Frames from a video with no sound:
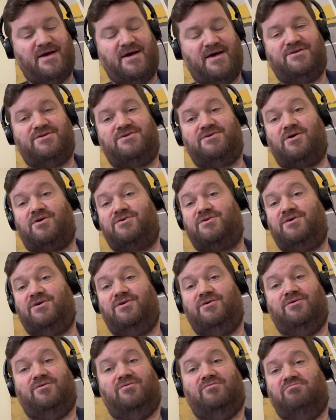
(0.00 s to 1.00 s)
to talk to
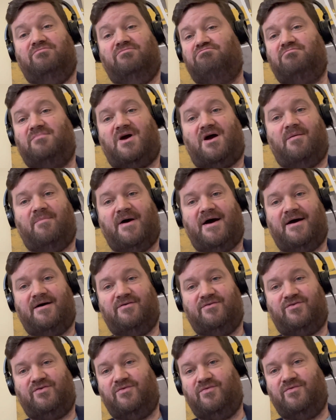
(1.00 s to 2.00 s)
you
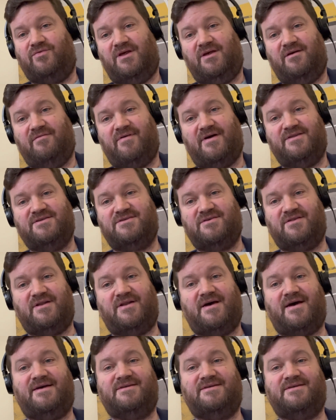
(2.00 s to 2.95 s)
about the events of the day.